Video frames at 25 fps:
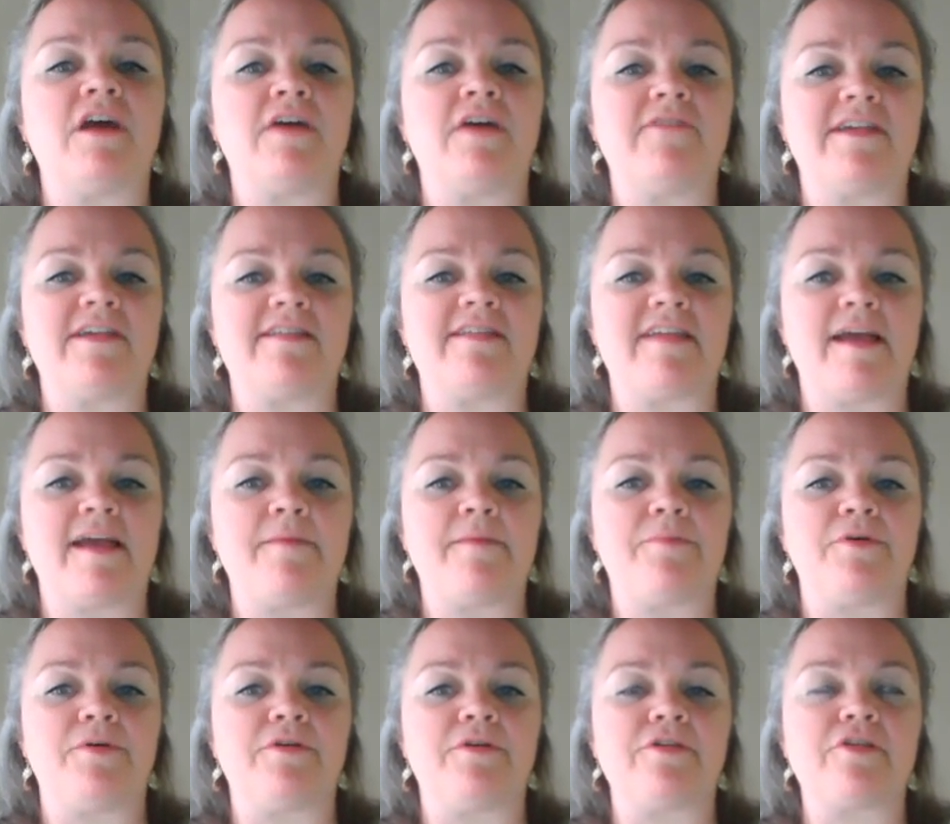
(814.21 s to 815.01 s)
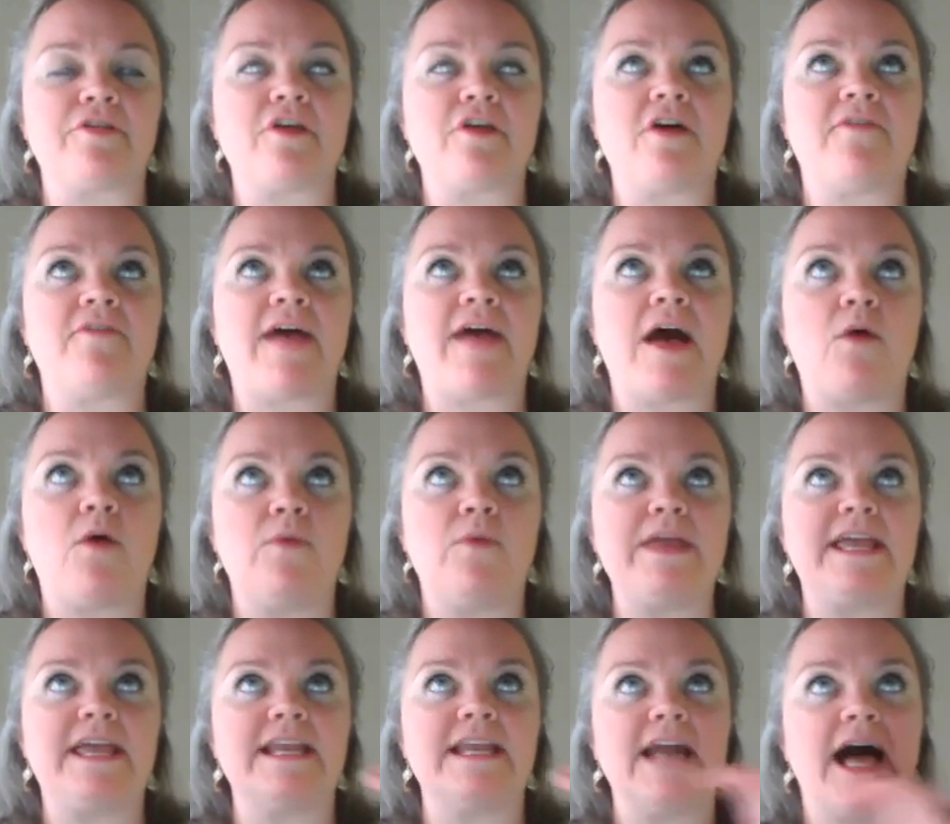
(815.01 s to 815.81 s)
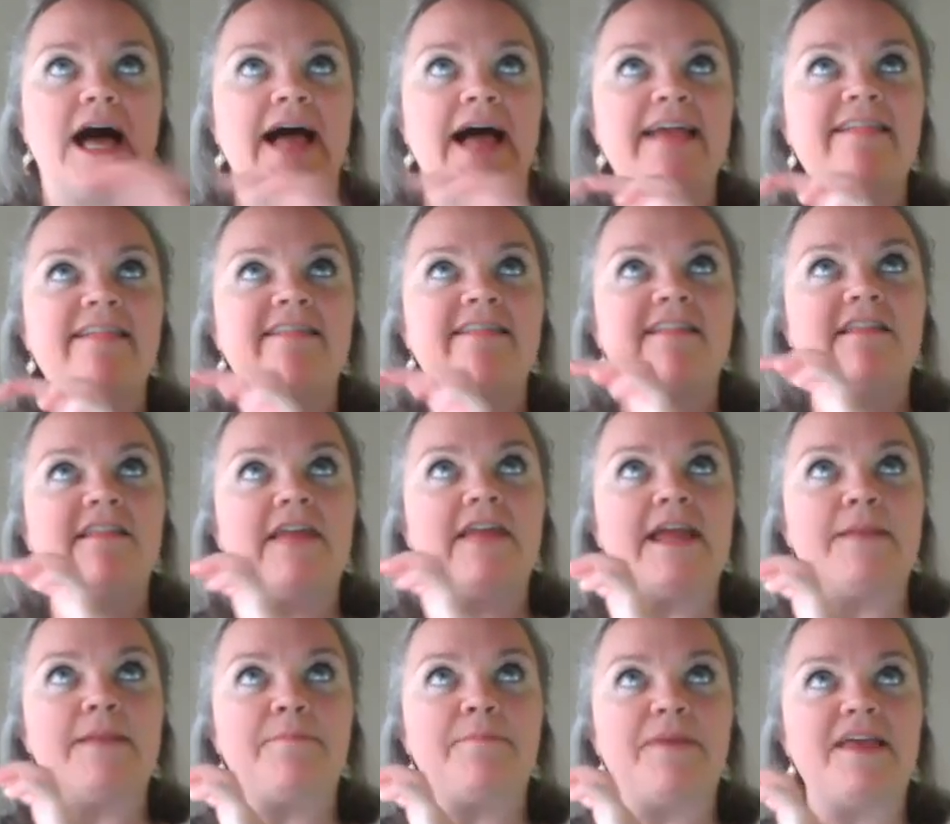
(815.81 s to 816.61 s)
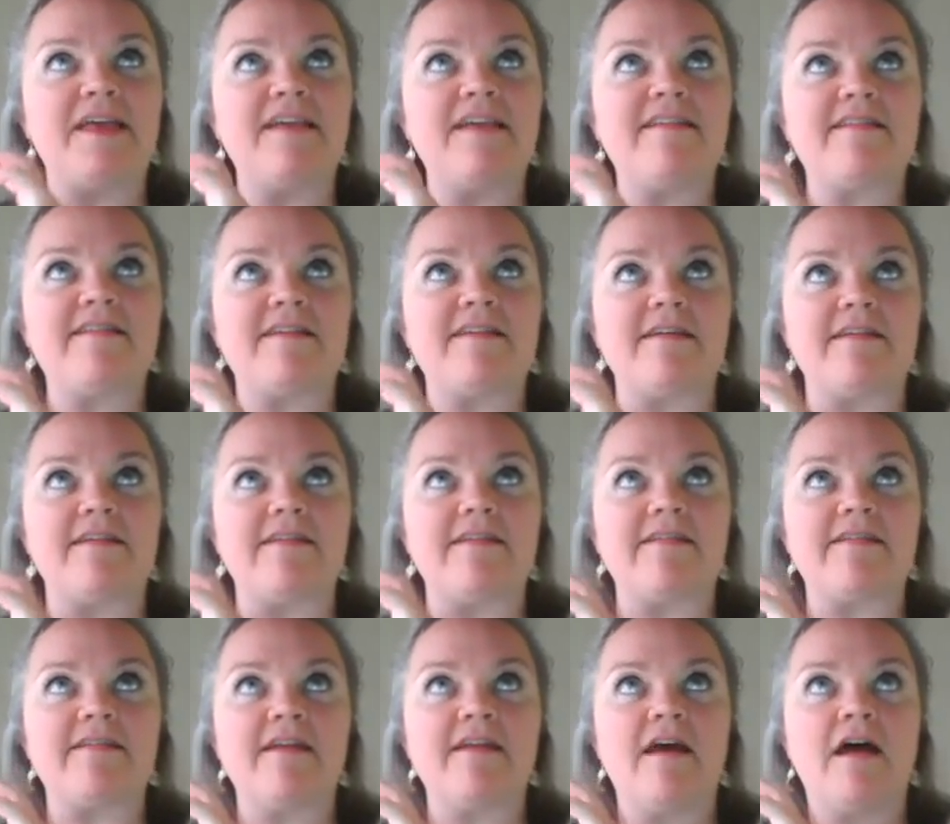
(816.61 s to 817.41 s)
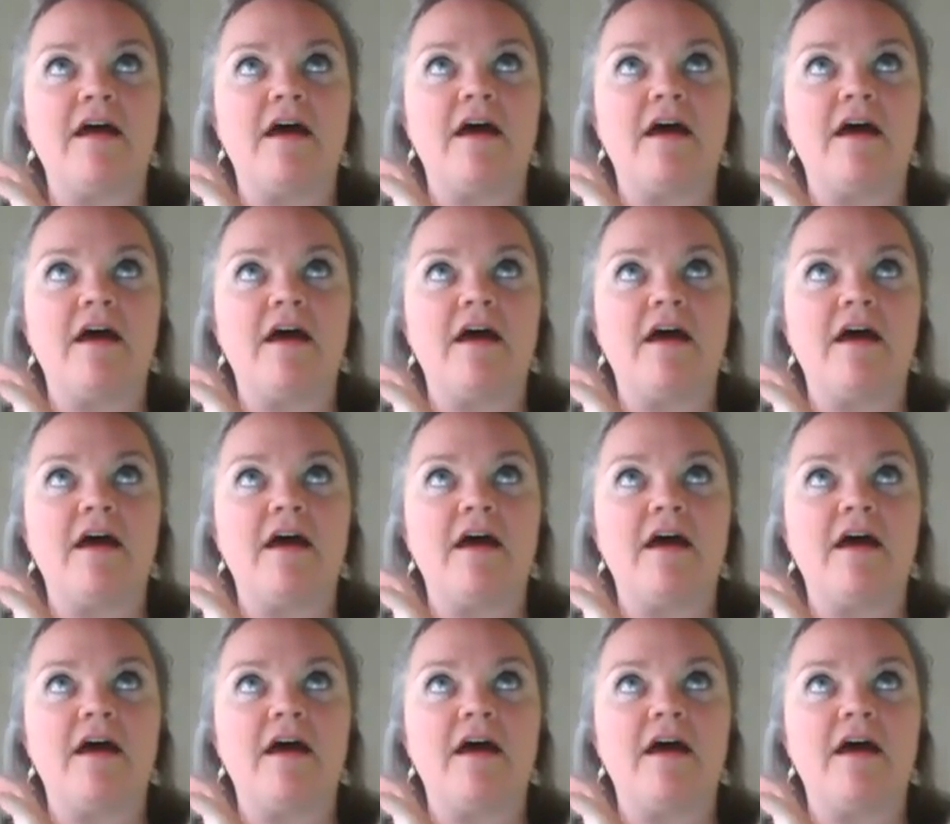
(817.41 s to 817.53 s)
of examples of how we can isolate pieces